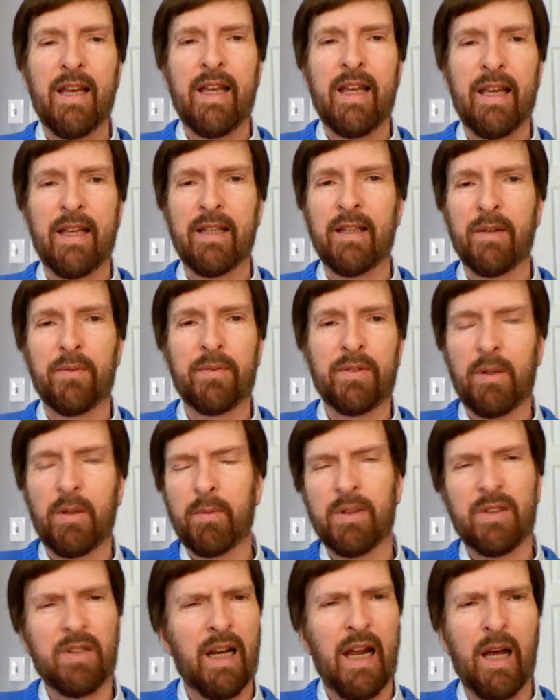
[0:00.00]
And if
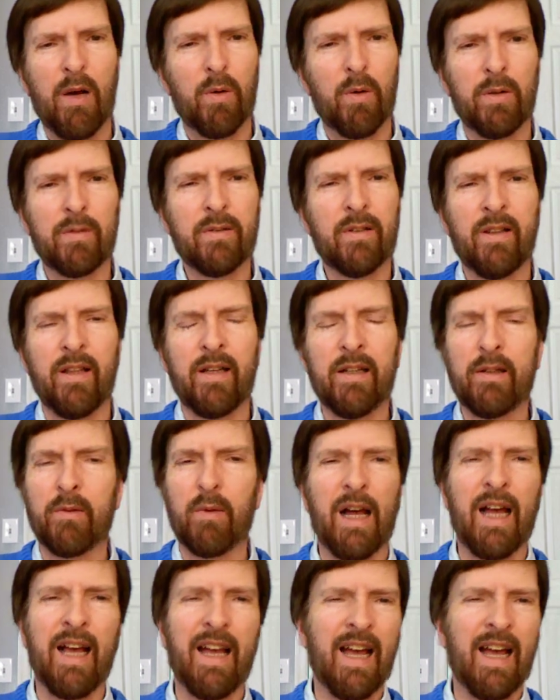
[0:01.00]
someone said, how old are they?
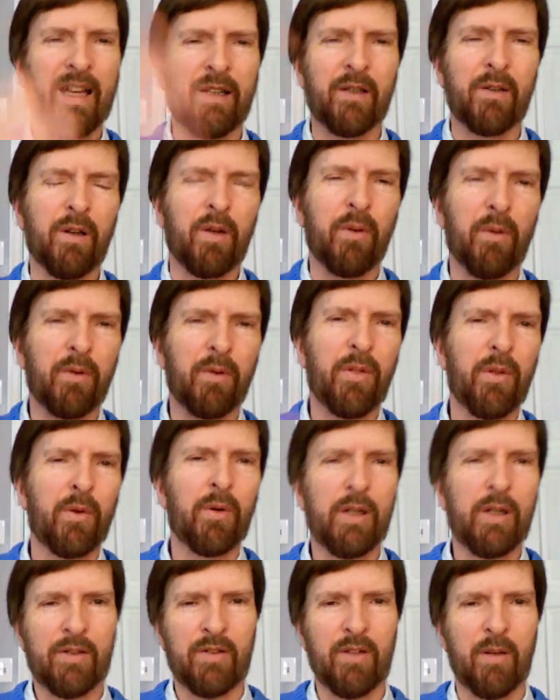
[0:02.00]
Well, I don't know. They're
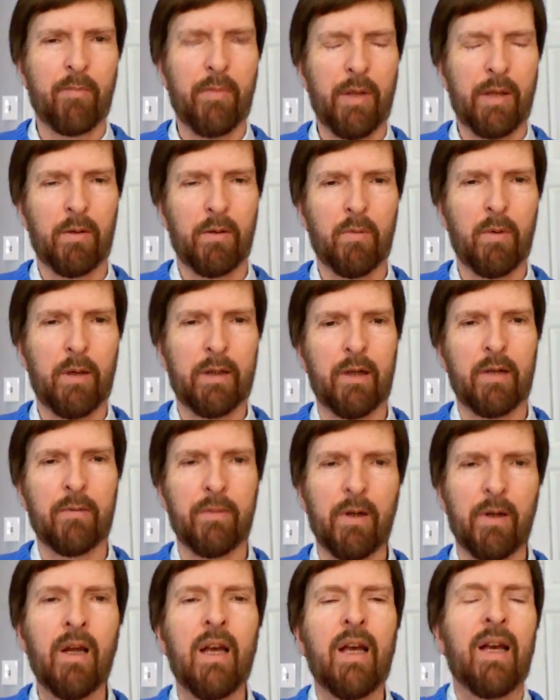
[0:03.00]
30-something or whatever.
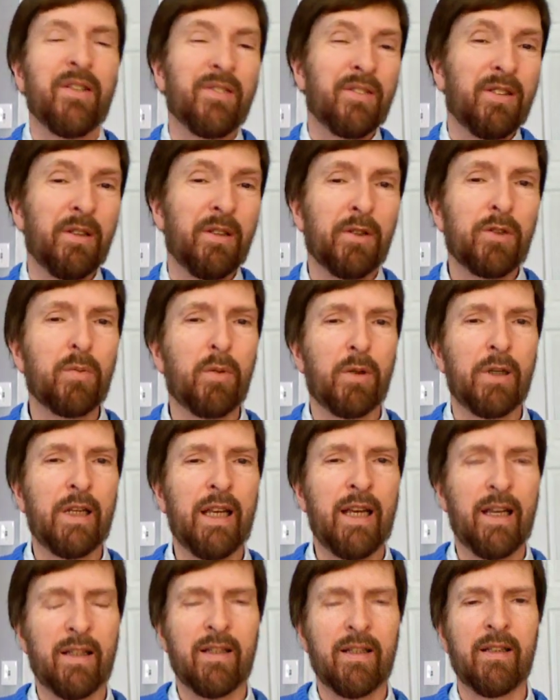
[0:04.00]
So there's where you
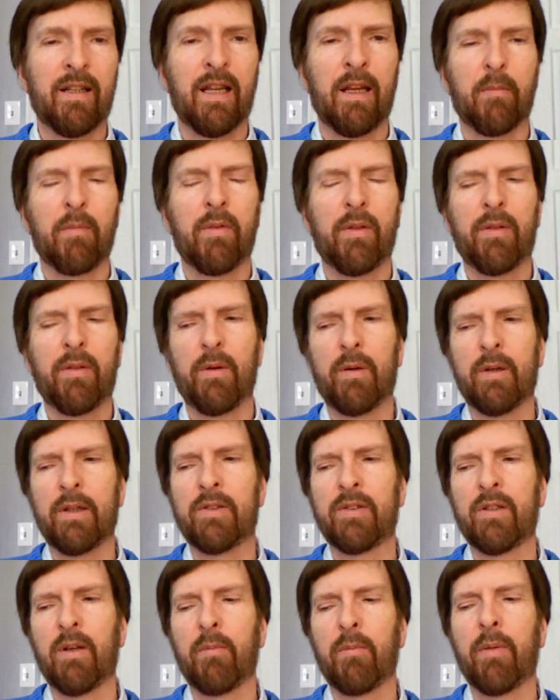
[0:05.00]
get the name, the
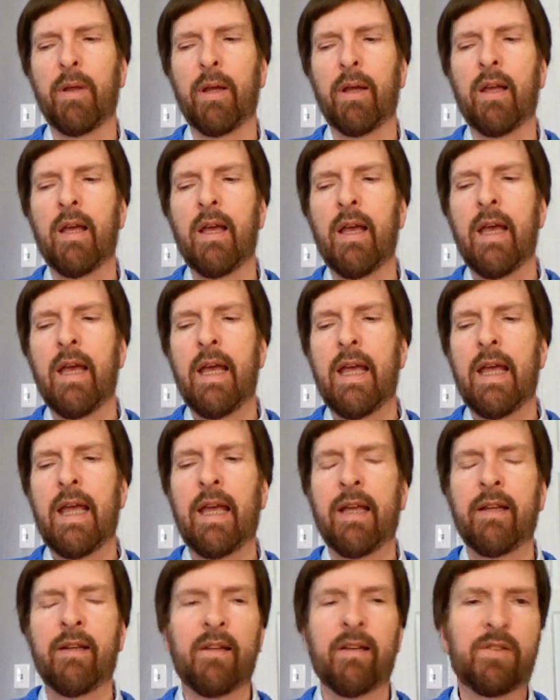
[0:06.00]
30-something.
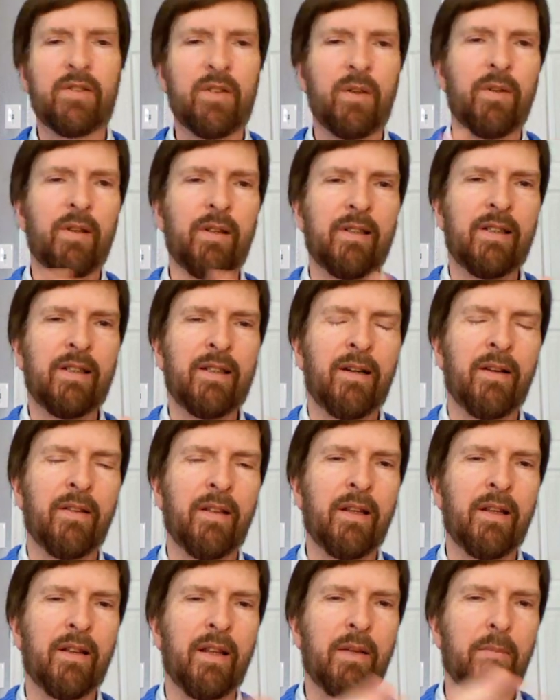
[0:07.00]
And so
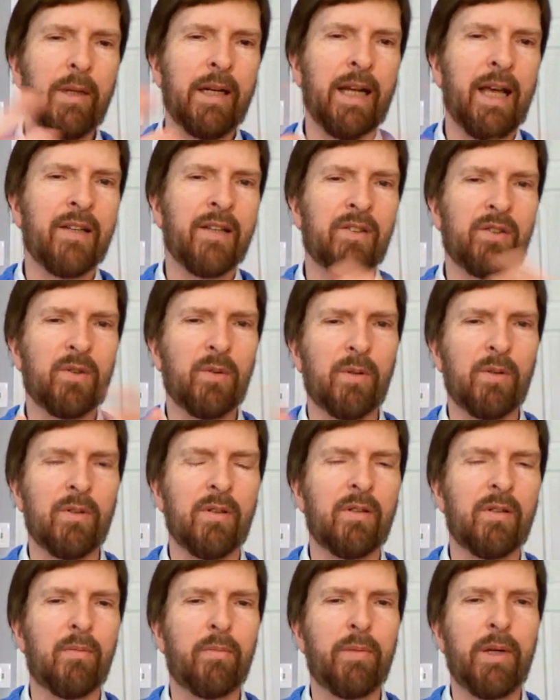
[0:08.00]
that they've been out of school a
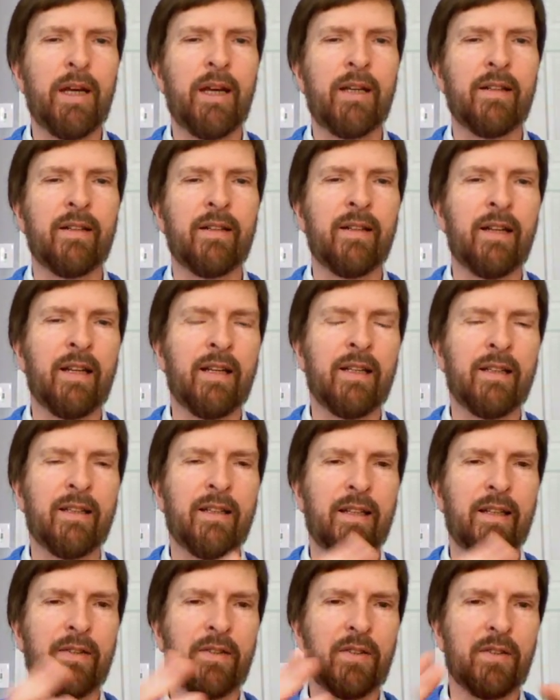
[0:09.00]
little bit, and
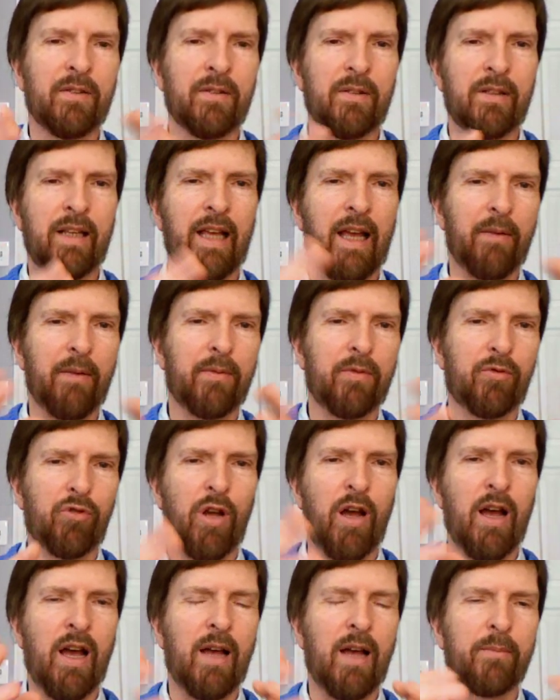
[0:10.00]
they have
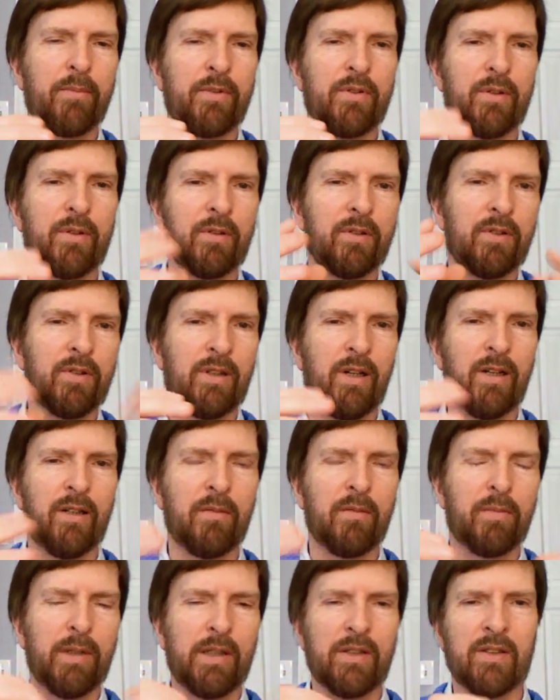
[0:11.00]
jobs or
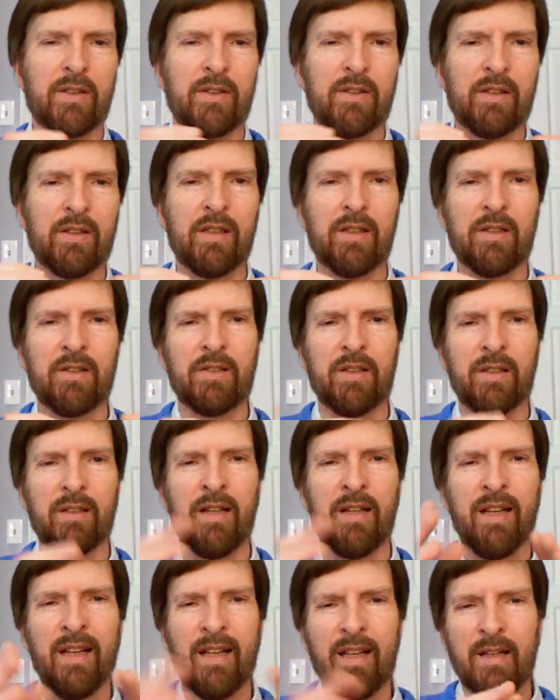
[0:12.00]
started businesses and
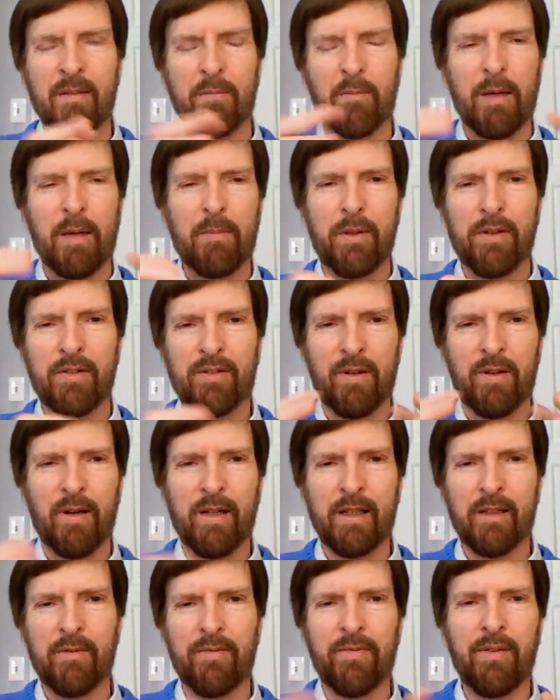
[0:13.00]
might be
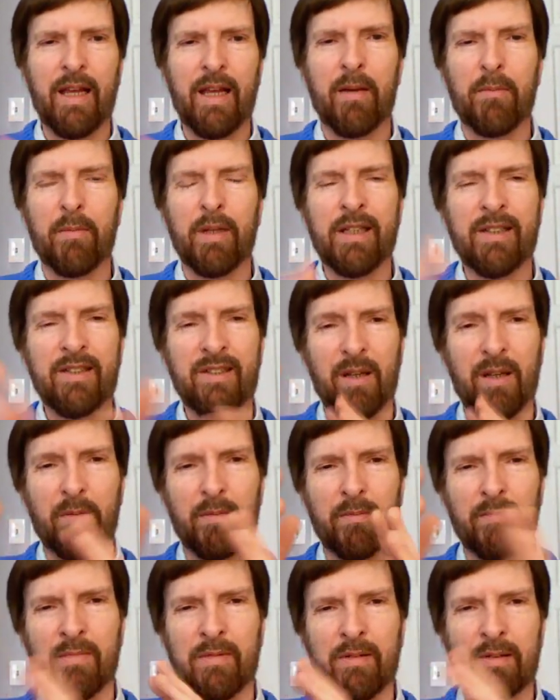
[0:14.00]
starting a family.
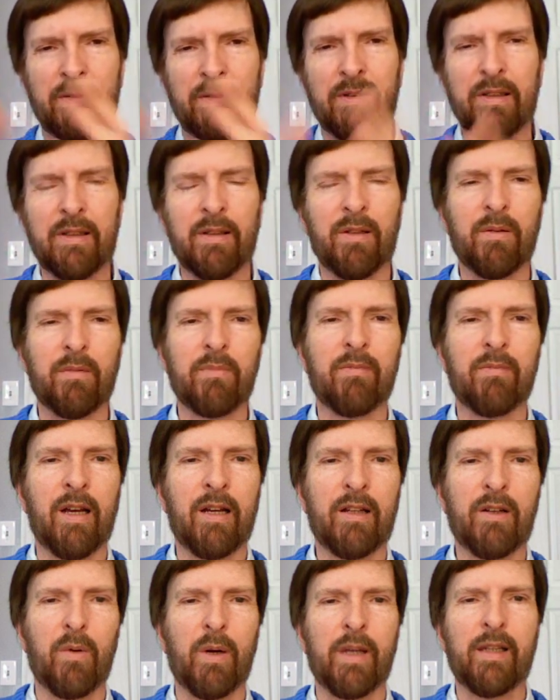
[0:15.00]
Some are
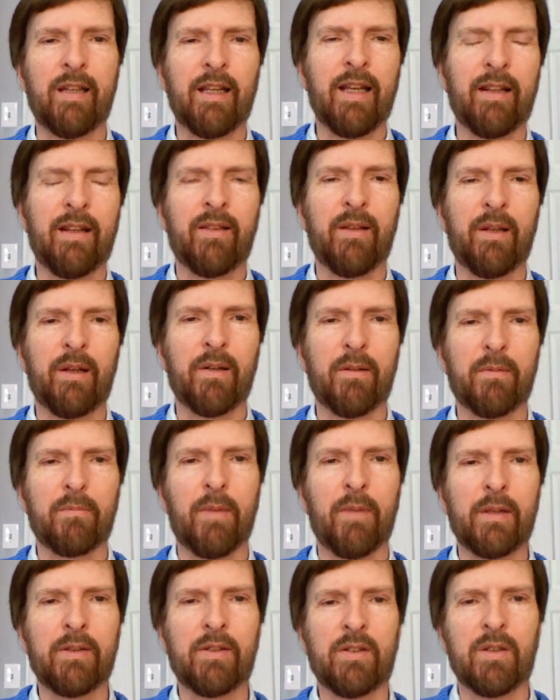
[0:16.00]
not quite yet there and
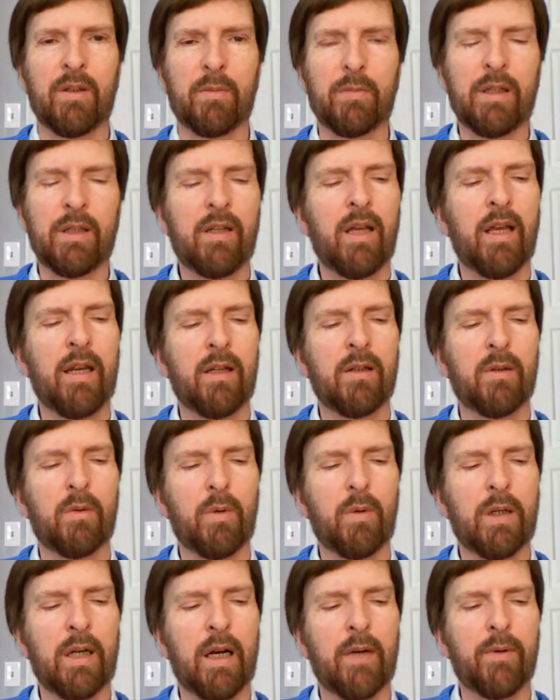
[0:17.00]
might still be dating or
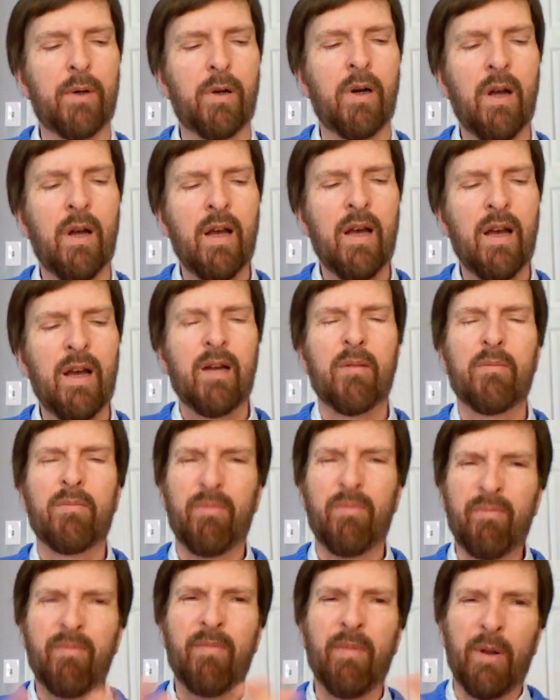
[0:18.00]
whatever.
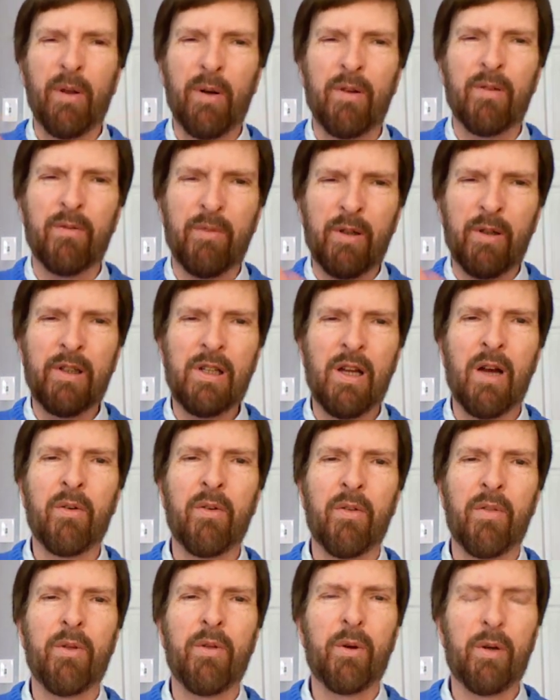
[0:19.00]
They're young
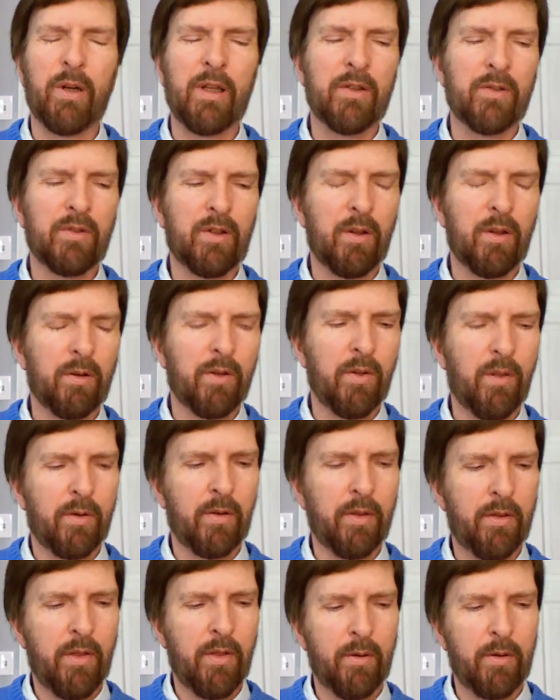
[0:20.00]
30s. They're
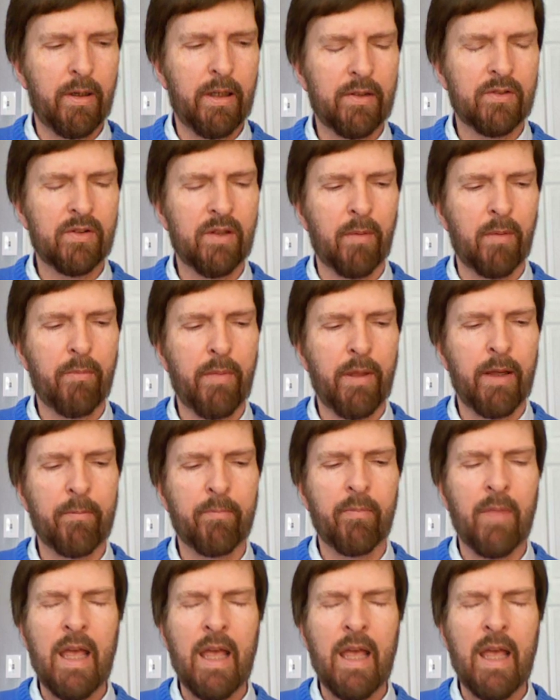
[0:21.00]
30-something.